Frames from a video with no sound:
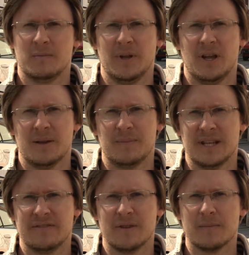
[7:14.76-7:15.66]
but I
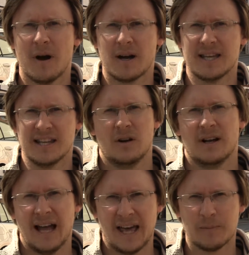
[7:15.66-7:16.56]
believe in the market
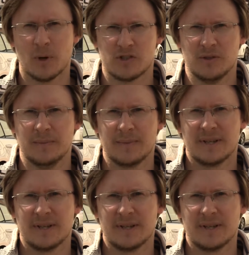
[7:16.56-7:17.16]
at the bottom,